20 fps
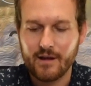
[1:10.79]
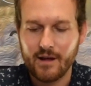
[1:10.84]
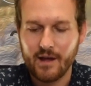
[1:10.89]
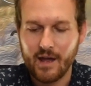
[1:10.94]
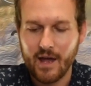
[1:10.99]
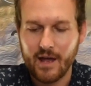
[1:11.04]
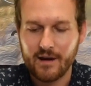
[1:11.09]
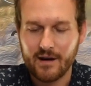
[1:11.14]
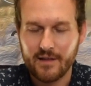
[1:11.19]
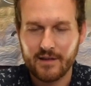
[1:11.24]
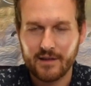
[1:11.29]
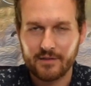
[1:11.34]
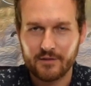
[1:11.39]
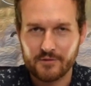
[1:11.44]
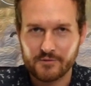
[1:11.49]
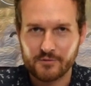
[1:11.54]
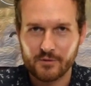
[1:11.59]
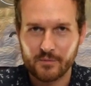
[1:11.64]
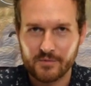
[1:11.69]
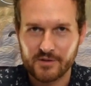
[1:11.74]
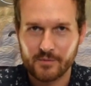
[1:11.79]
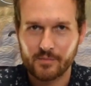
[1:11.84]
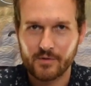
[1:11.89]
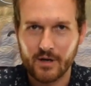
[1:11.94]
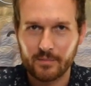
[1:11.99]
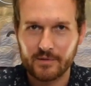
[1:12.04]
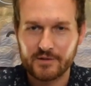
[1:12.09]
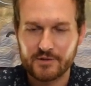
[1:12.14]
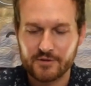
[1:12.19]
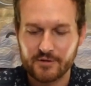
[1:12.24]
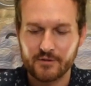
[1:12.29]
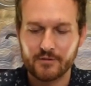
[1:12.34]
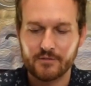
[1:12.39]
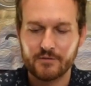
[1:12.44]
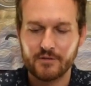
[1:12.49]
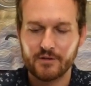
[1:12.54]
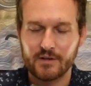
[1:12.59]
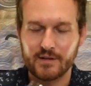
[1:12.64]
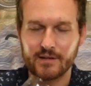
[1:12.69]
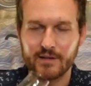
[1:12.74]
And I think those rumors are probably true.
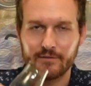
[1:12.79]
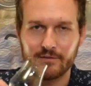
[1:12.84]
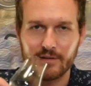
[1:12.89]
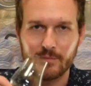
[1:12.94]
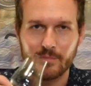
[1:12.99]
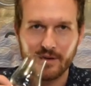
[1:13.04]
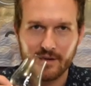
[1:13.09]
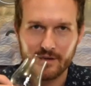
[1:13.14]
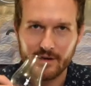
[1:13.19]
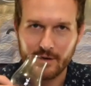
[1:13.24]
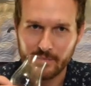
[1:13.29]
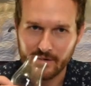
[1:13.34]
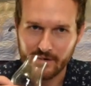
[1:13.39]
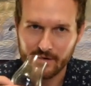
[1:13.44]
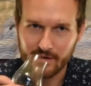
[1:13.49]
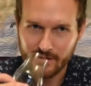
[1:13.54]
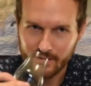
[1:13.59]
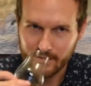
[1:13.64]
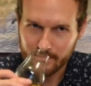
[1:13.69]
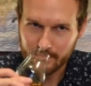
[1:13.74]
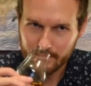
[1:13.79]
You can definitely pick it up here.